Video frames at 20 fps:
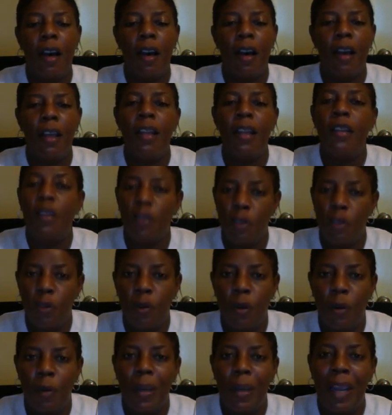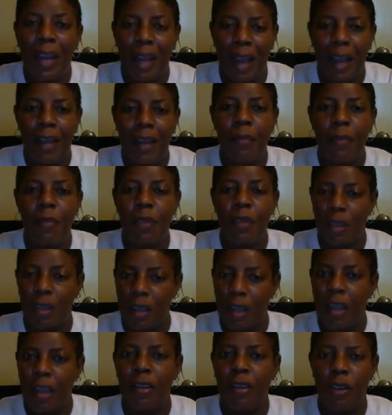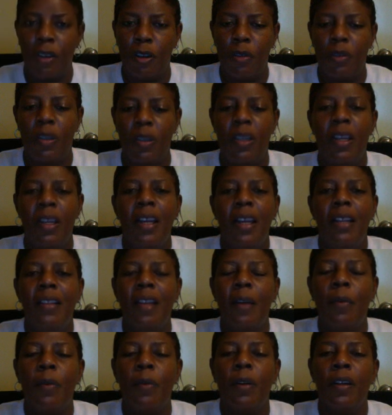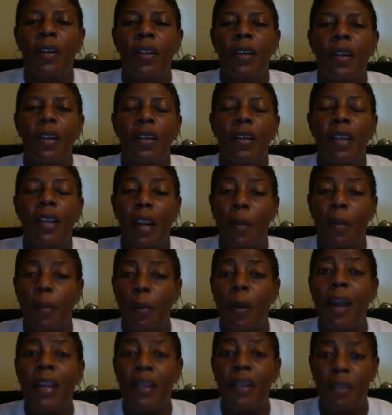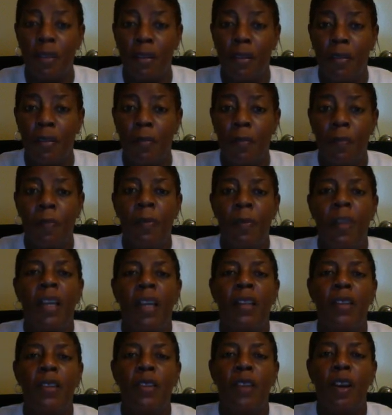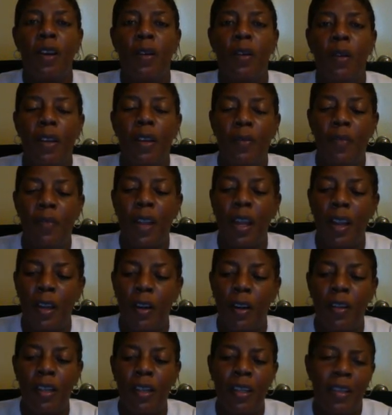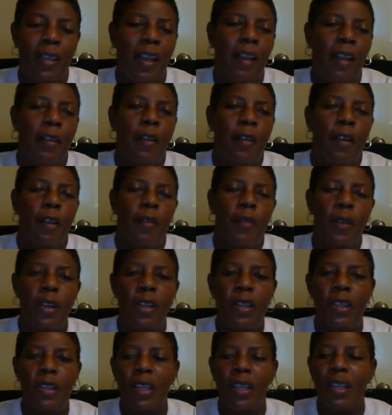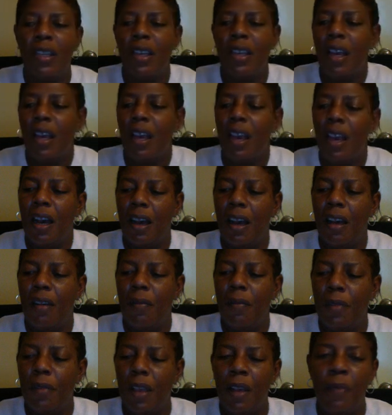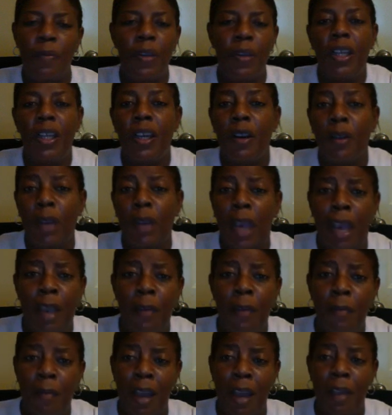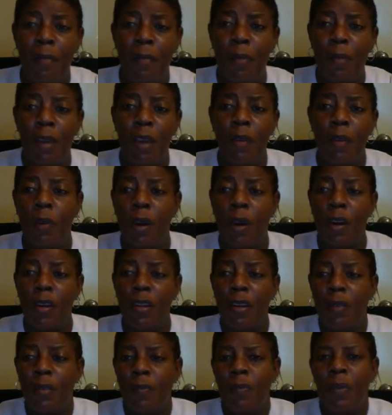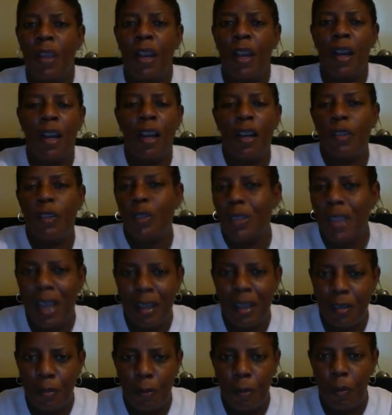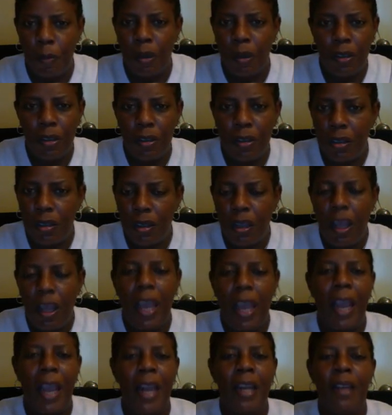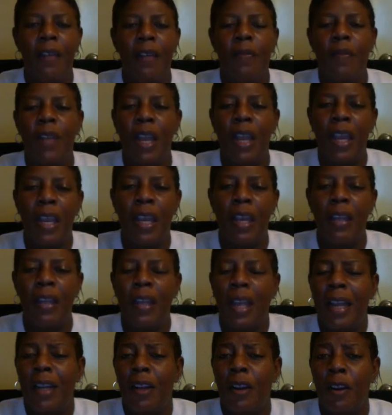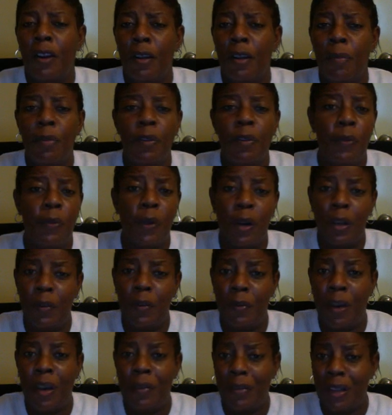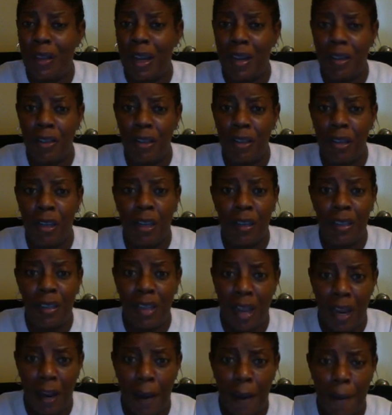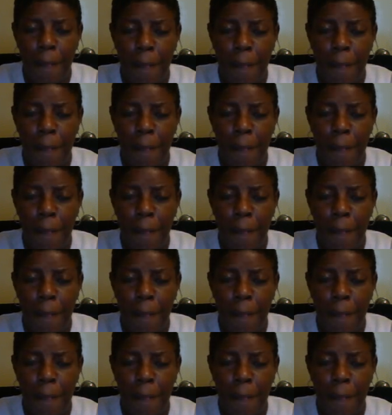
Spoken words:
in the store, we had items that they had chosen that had a price on them. And so if they earn, let's say, for instance, a video game might be worth 100,000 points, and they could earn up to 45,000 a day.